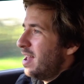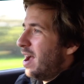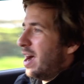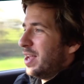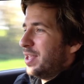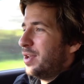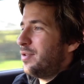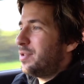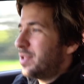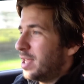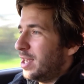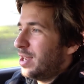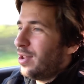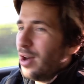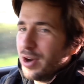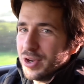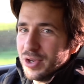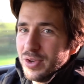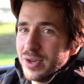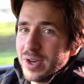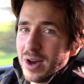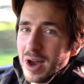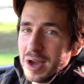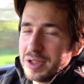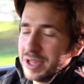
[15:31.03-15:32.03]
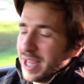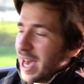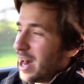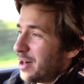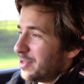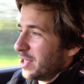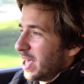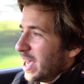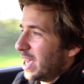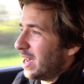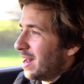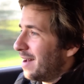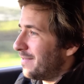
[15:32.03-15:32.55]
I know there's a lot of you guys
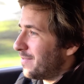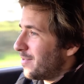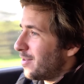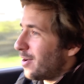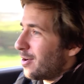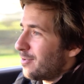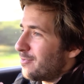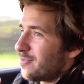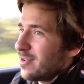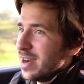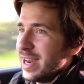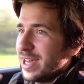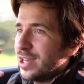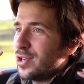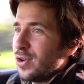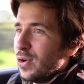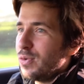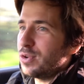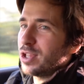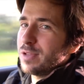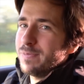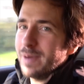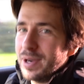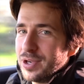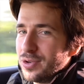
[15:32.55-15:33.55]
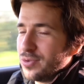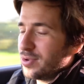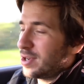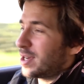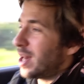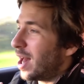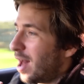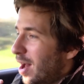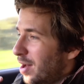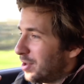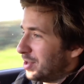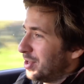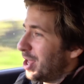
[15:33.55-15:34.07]
out there who have your own really cool special
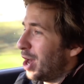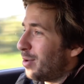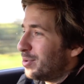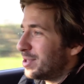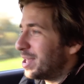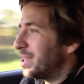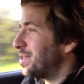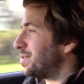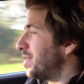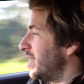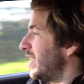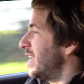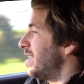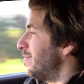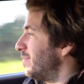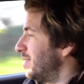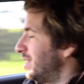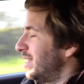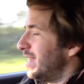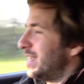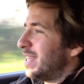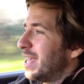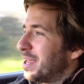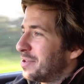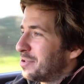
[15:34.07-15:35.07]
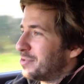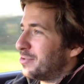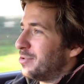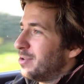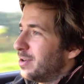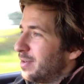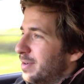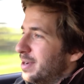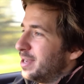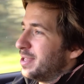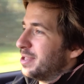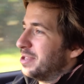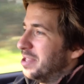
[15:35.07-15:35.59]
cars, and I want to see them and hear their
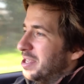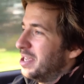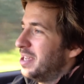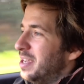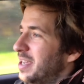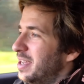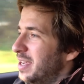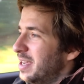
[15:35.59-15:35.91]
stories.